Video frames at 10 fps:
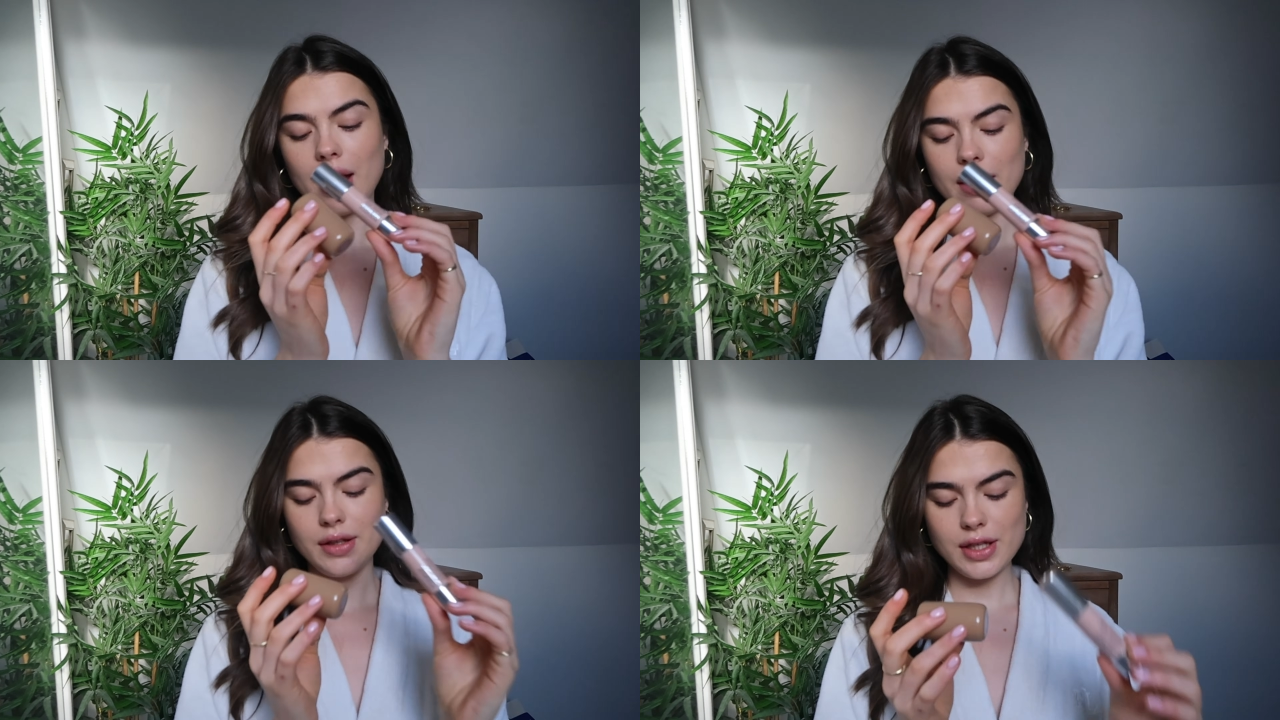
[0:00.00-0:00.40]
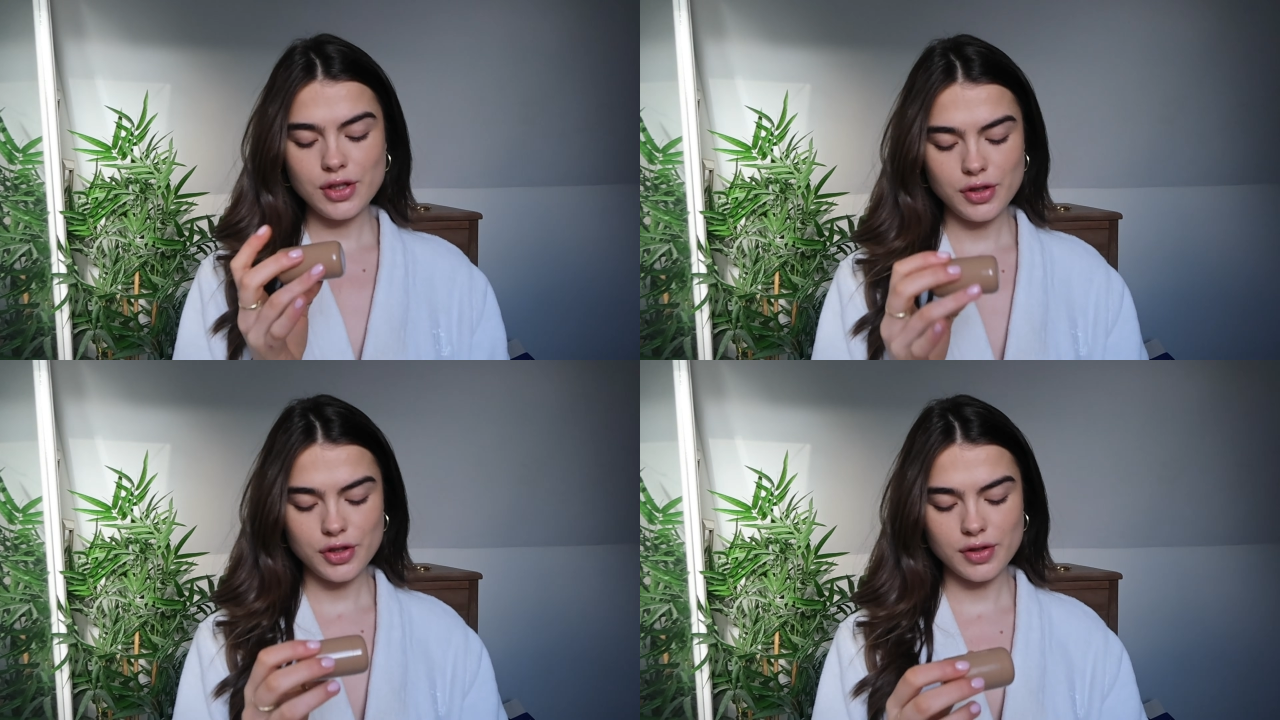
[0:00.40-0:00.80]
And these
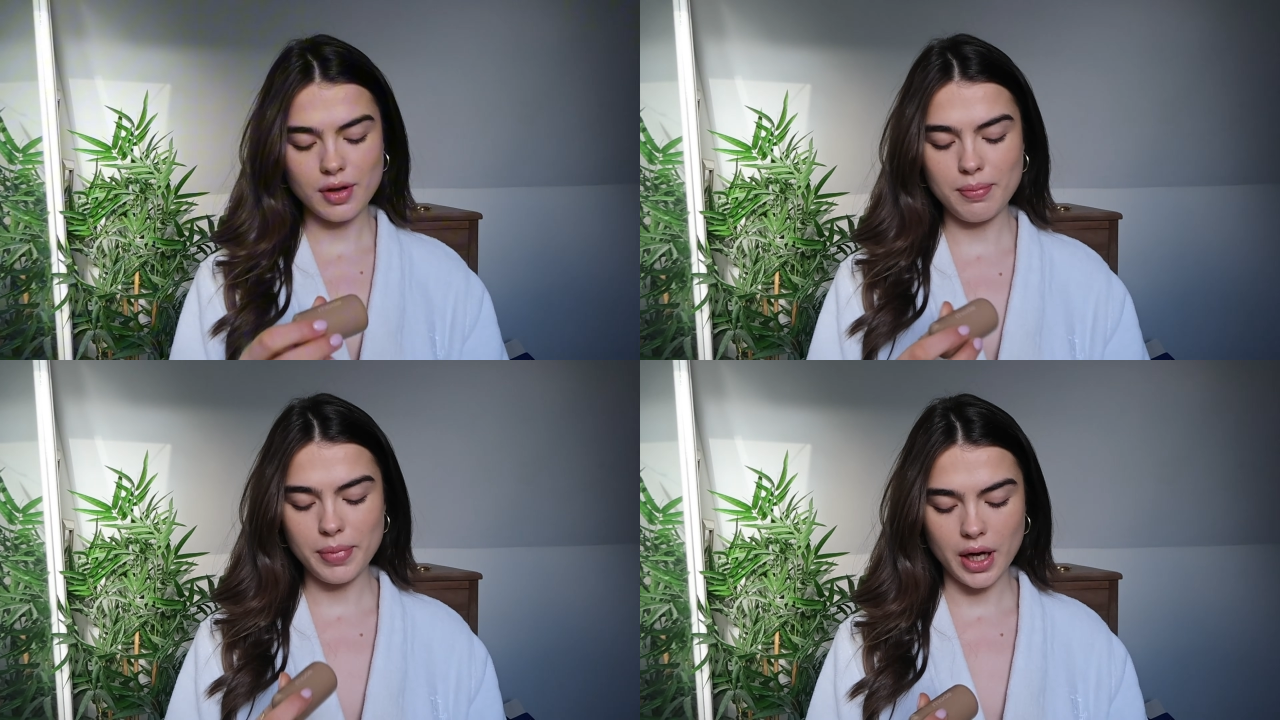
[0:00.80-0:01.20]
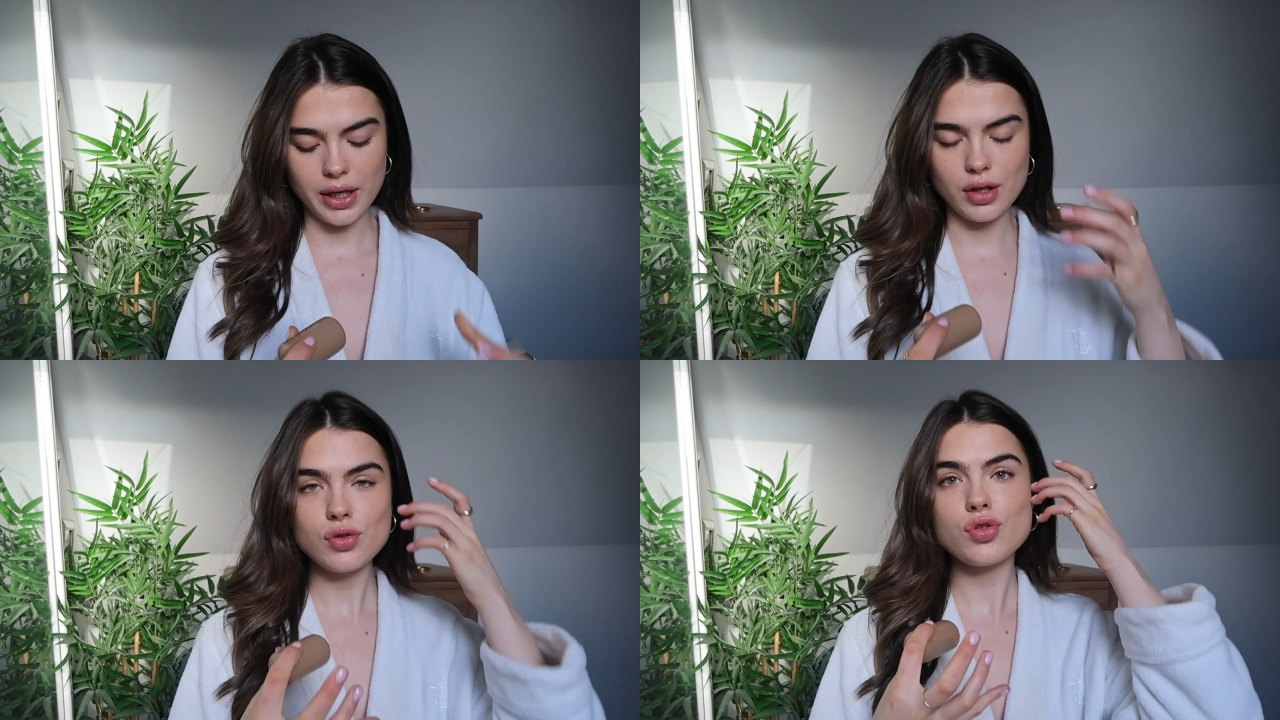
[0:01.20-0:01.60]
two just
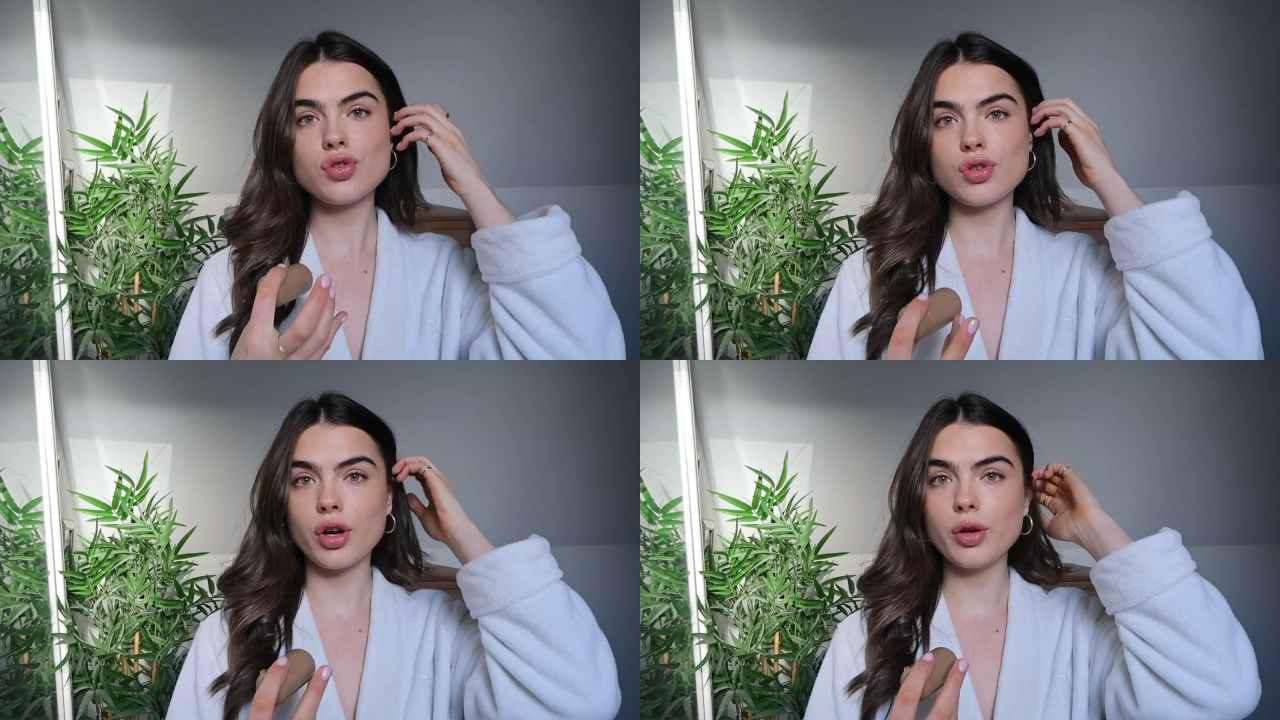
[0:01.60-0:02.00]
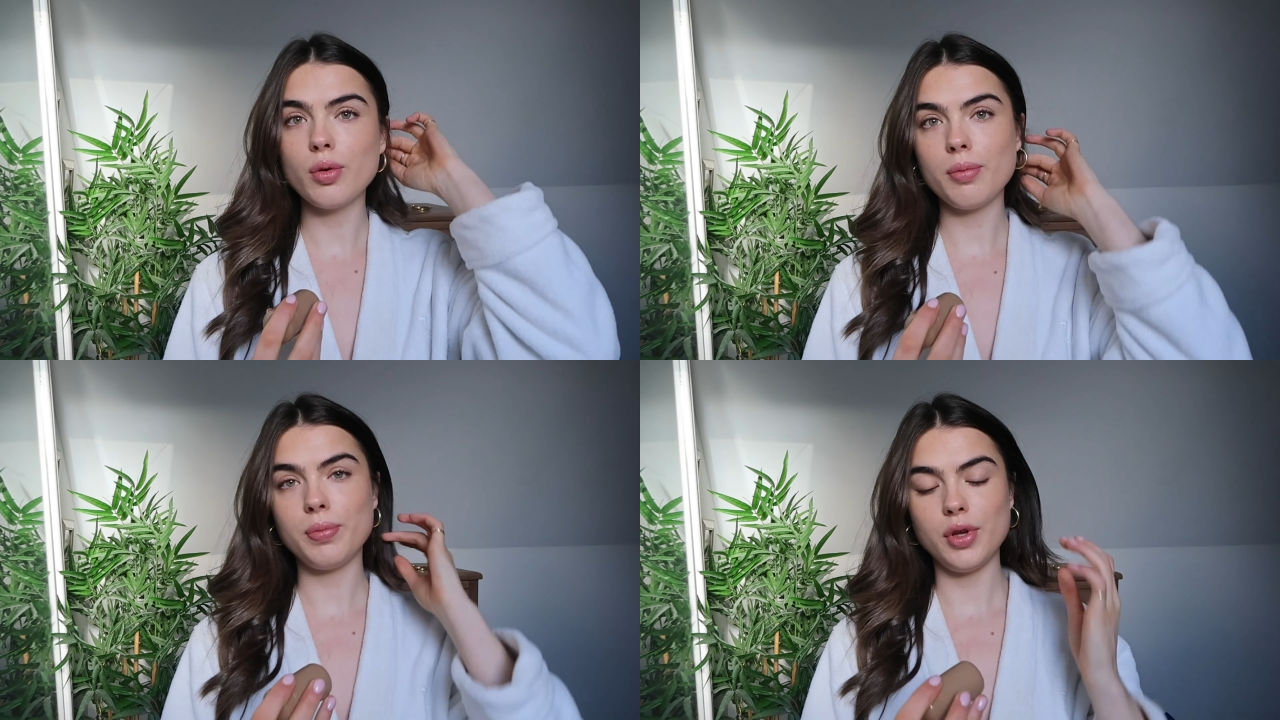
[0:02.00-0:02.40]
combine
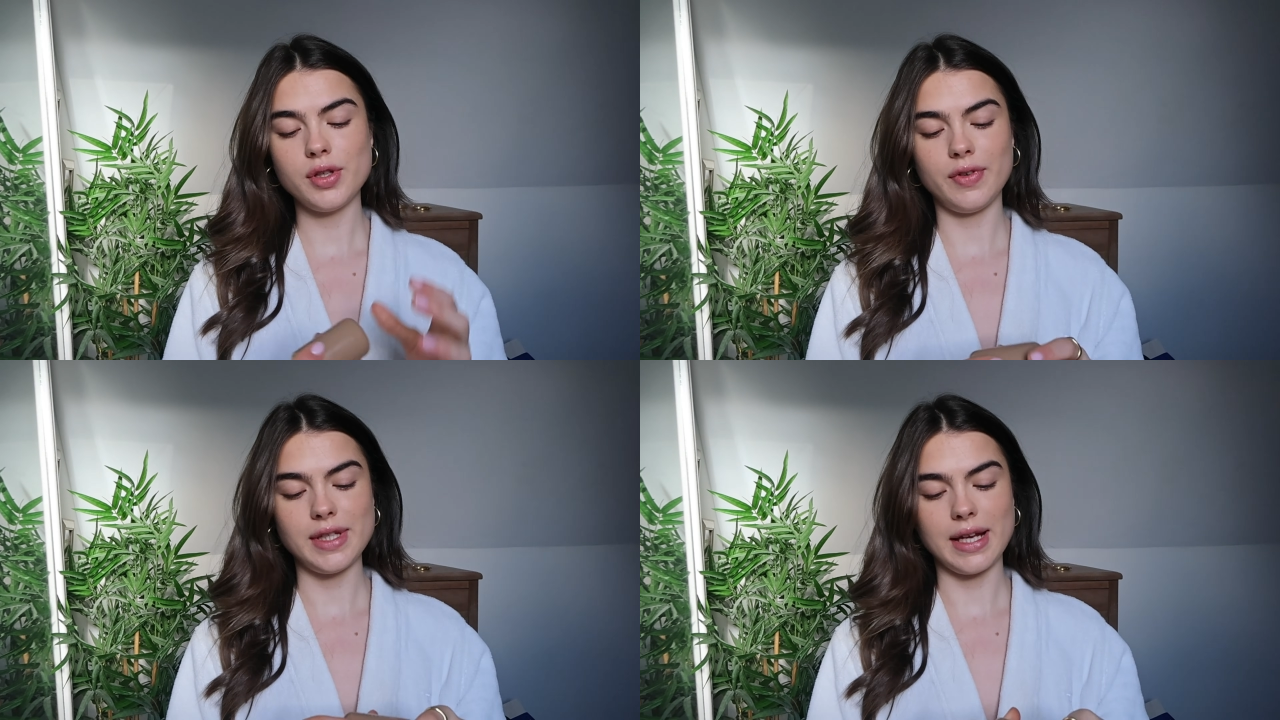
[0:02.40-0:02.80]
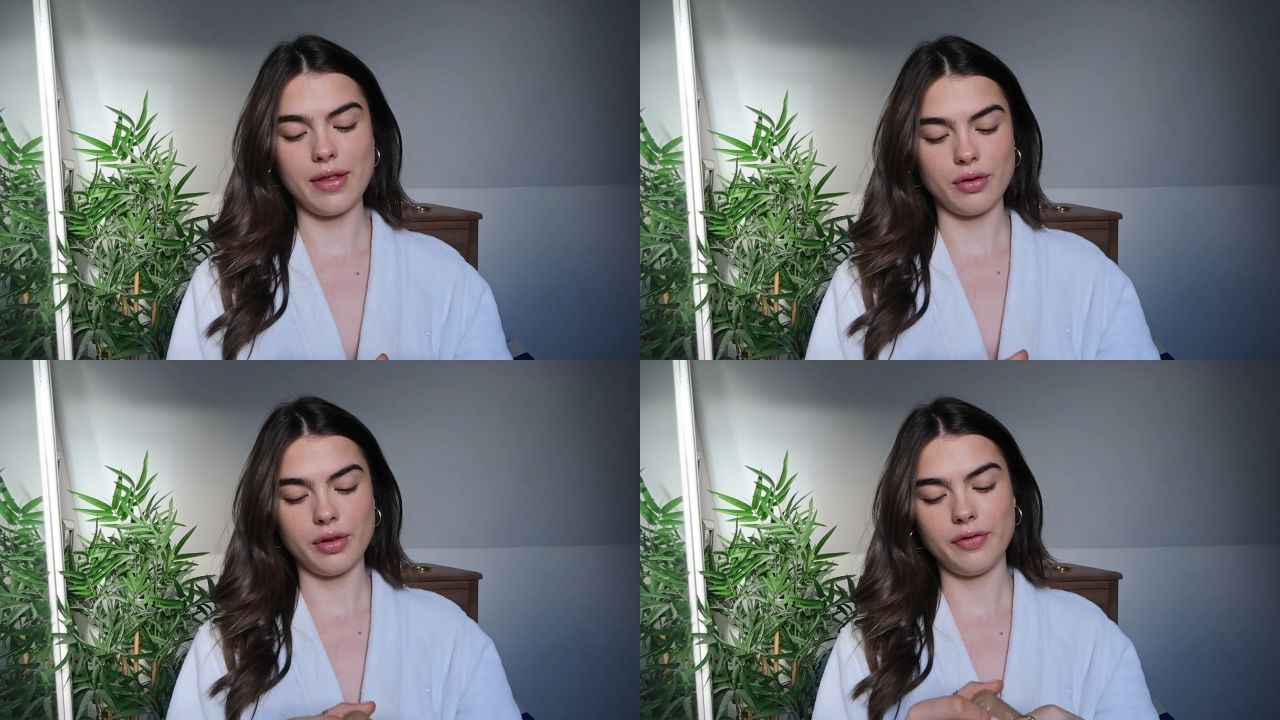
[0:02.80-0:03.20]
so beautifully
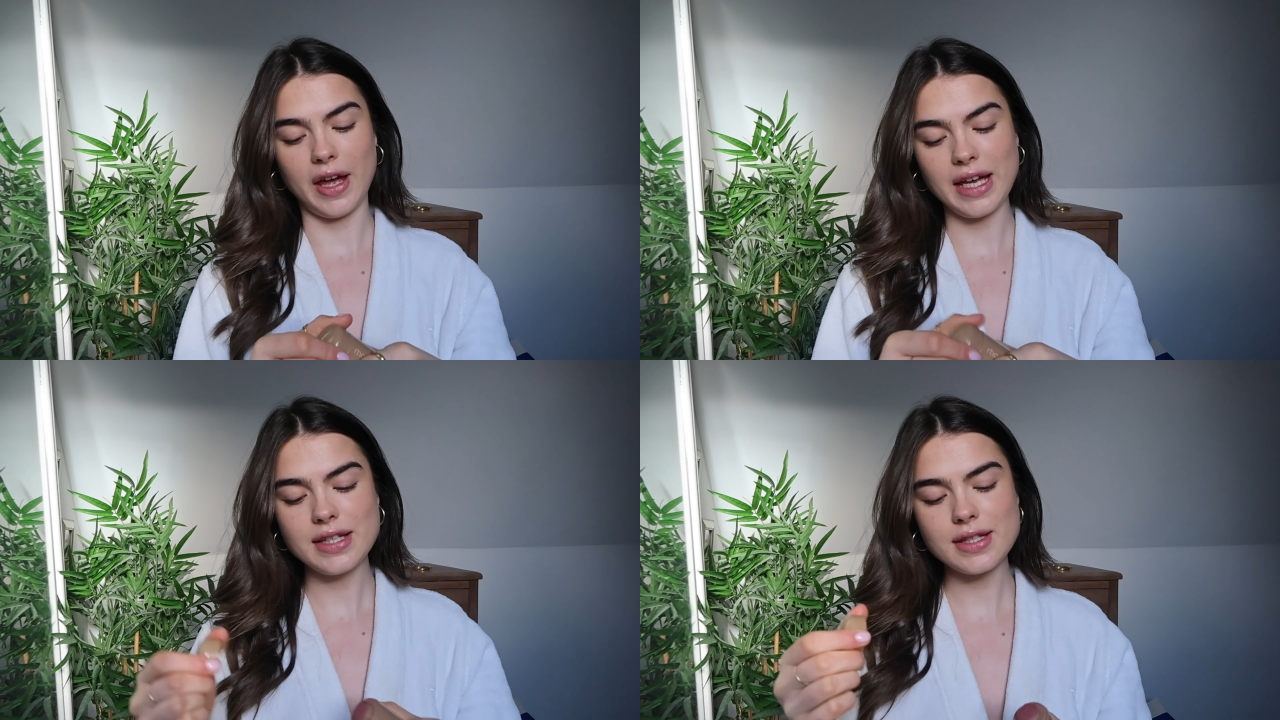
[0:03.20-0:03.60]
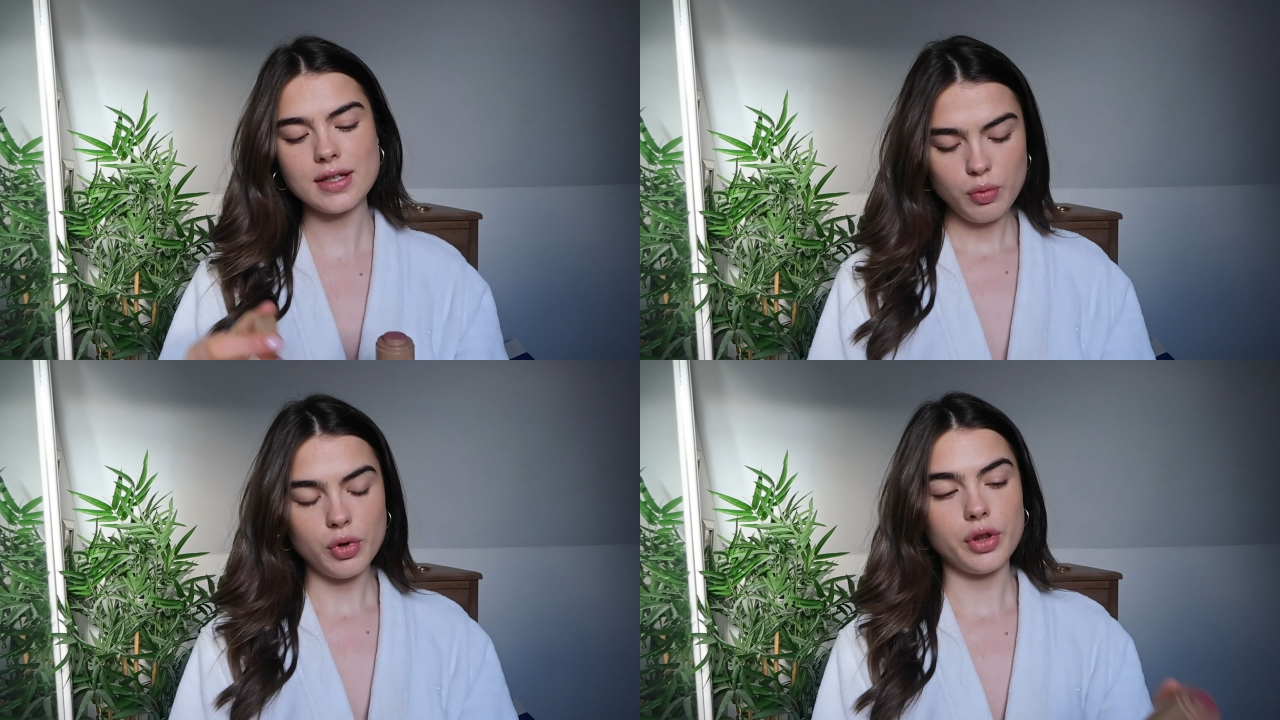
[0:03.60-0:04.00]
together on the face.
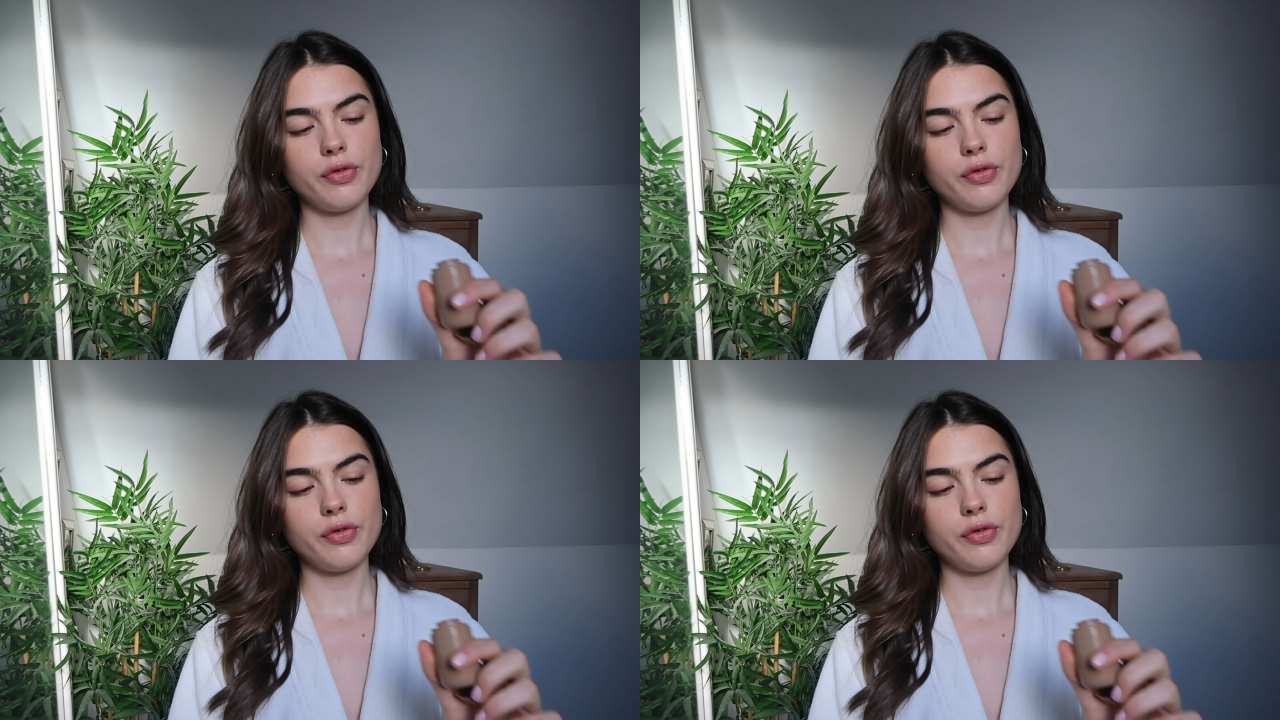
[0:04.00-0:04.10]
You know what?